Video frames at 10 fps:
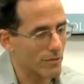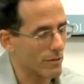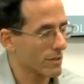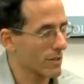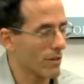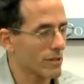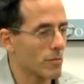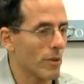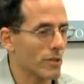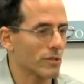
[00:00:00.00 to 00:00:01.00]
what are called
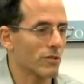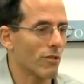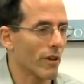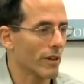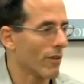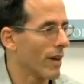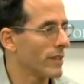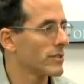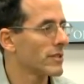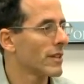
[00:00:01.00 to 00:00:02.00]
special drawing
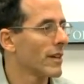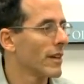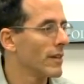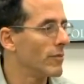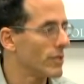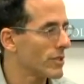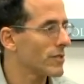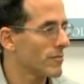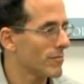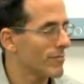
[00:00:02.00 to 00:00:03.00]
rights, which
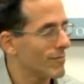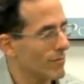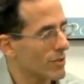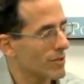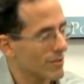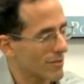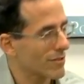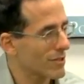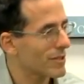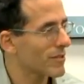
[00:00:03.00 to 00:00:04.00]

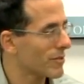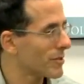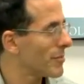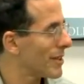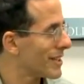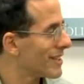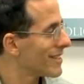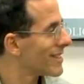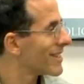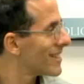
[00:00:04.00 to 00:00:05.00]
turns into real money
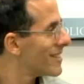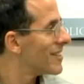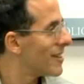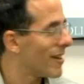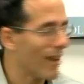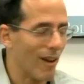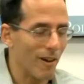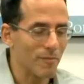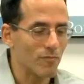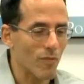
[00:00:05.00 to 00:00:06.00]

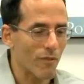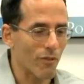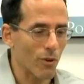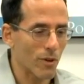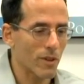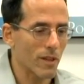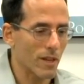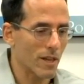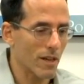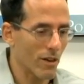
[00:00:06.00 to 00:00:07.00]
for
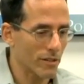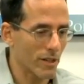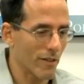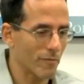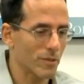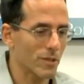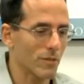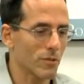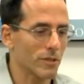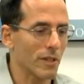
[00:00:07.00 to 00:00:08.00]
all the governments in the
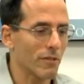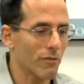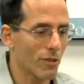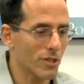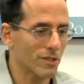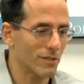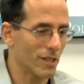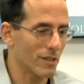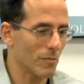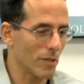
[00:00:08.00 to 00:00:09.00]
world. Now,
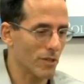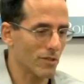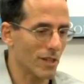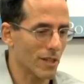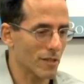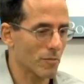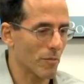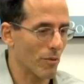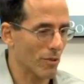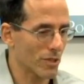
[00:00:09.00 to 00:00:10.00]
unfortunately, the money you get is
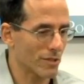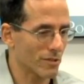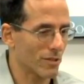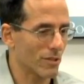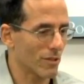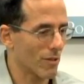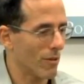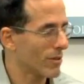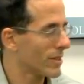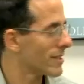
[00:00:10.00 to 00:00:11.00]
proportional to your
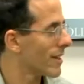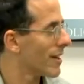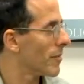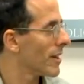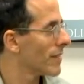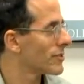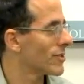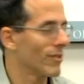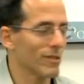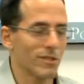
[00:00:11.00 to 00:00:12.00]
quota at the IMF,
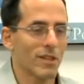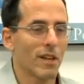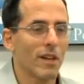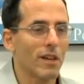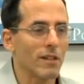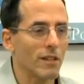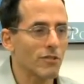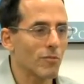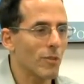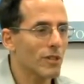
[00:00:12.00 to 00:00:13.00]
so it's not
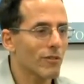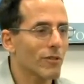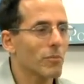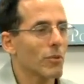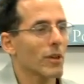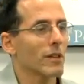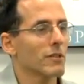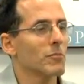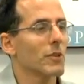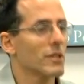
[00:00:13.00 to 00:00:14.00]
so much for the poor
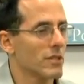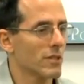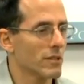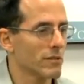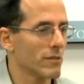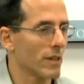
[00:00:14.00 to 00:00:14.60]
countries, but it's still